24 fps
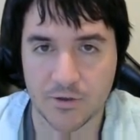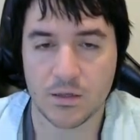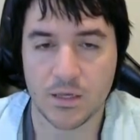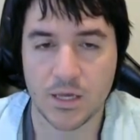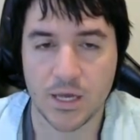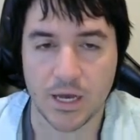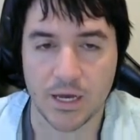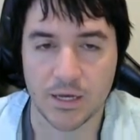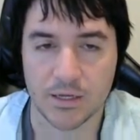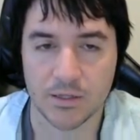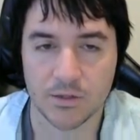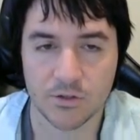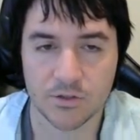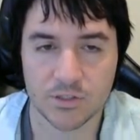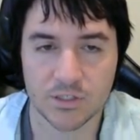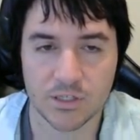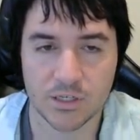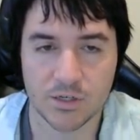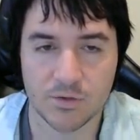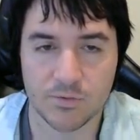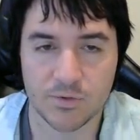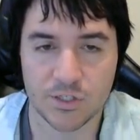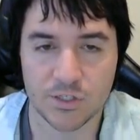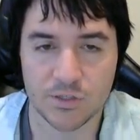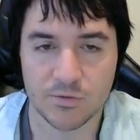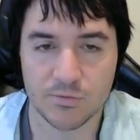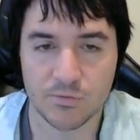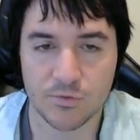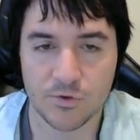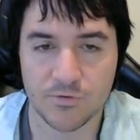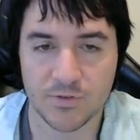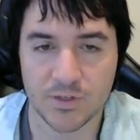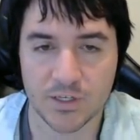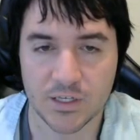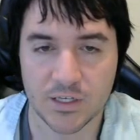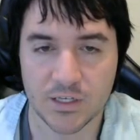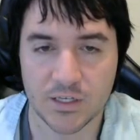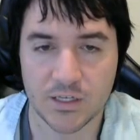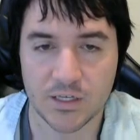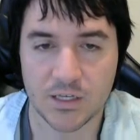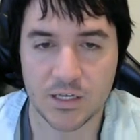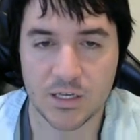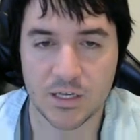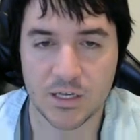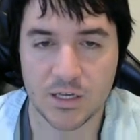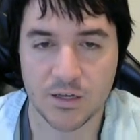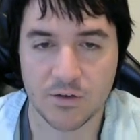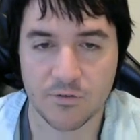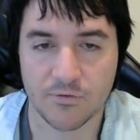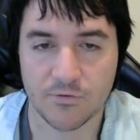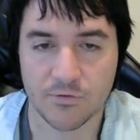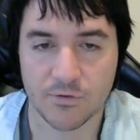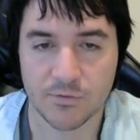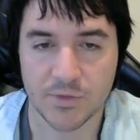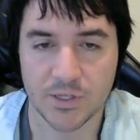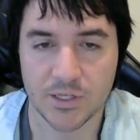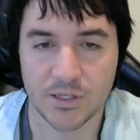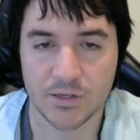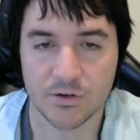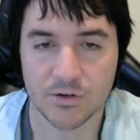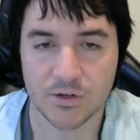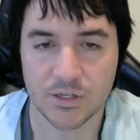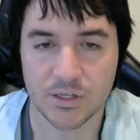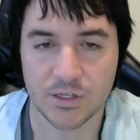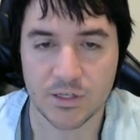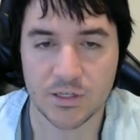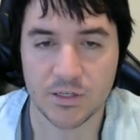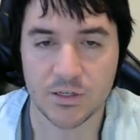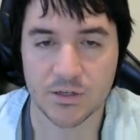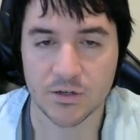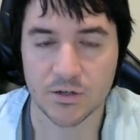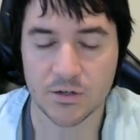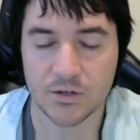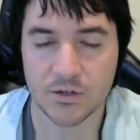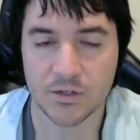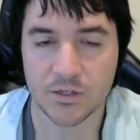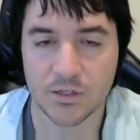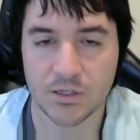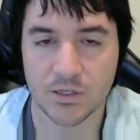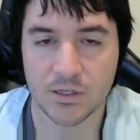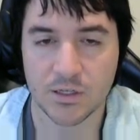Yeah, it looks like we just moved the king from here to here.